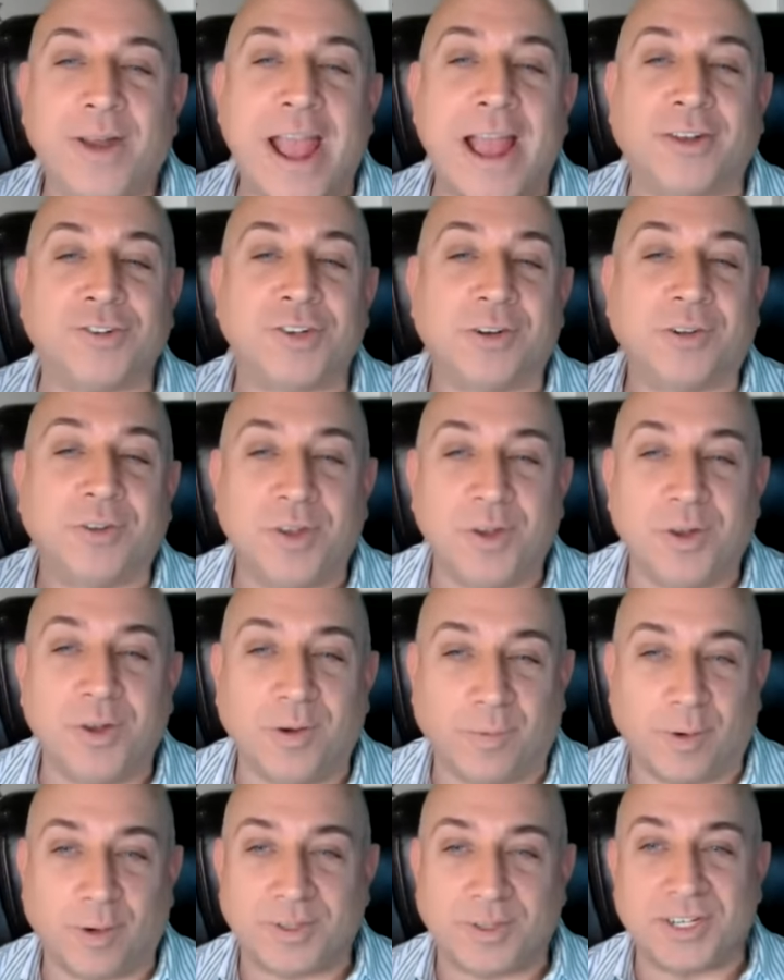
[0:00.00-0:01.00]

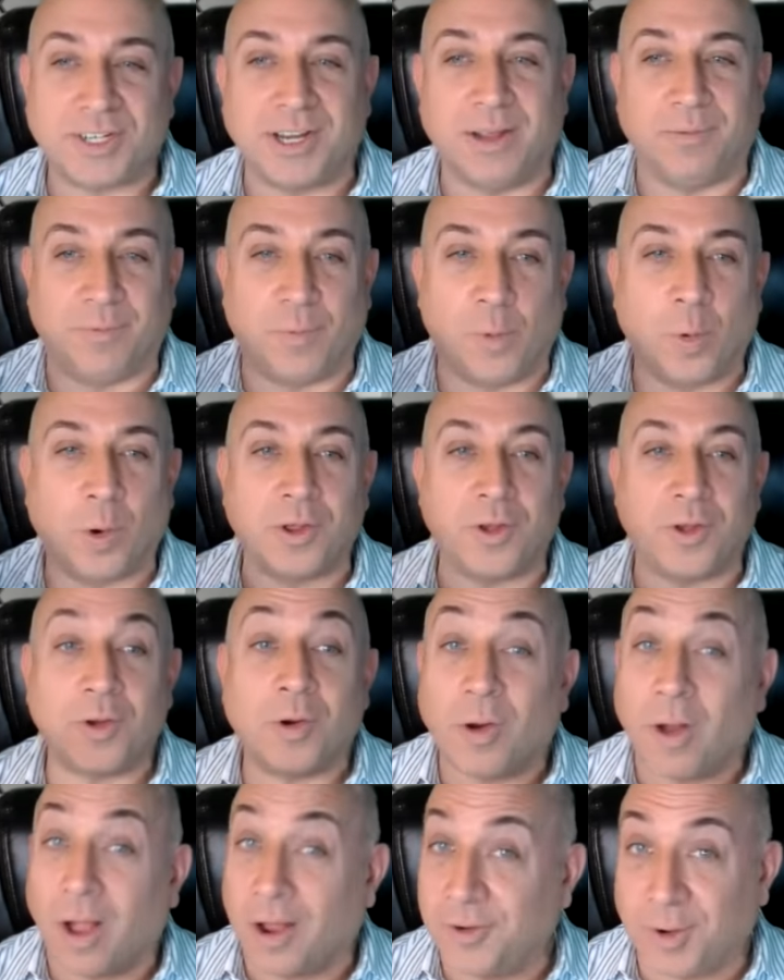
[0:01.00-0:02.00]
International University
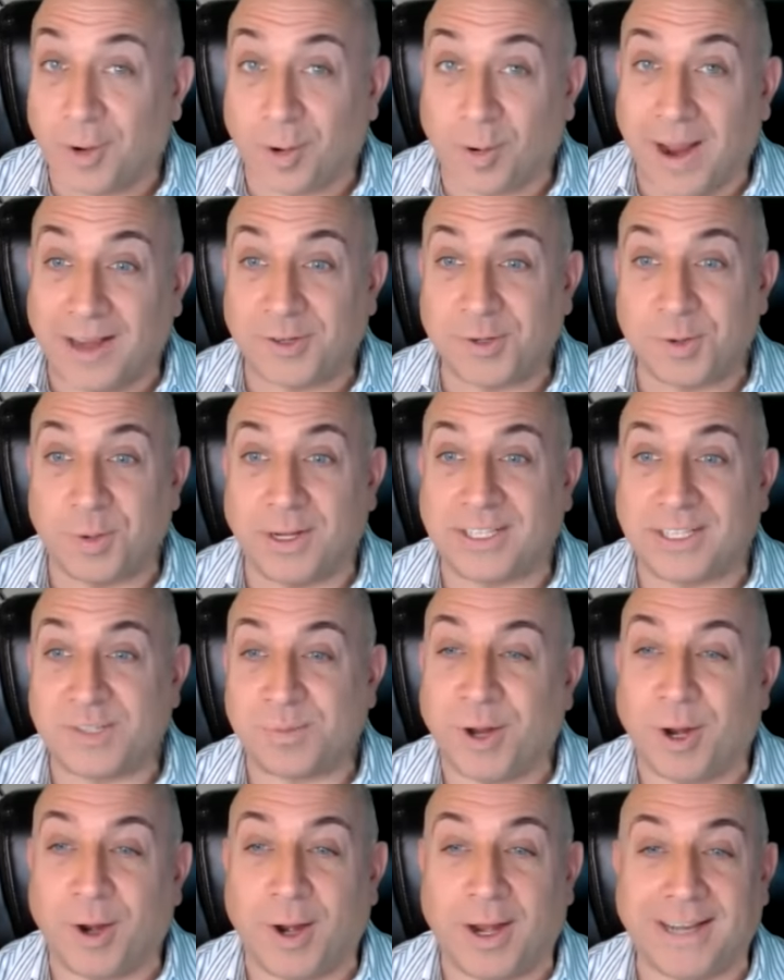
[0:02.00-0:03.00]
for your
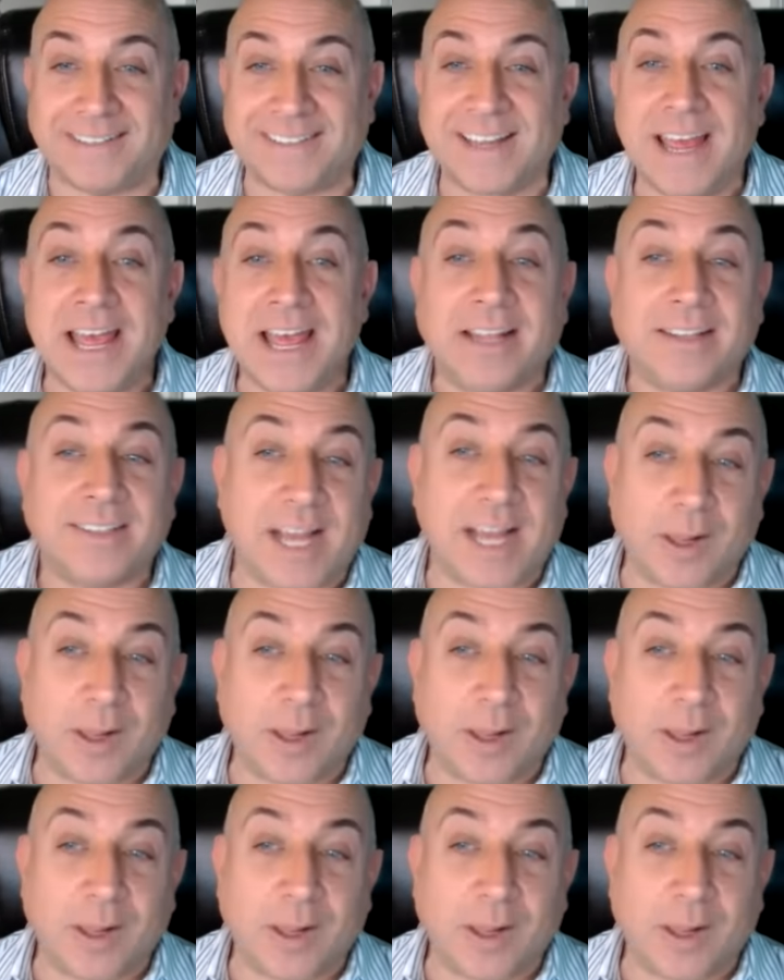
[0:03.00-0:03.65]
undergraduate experience.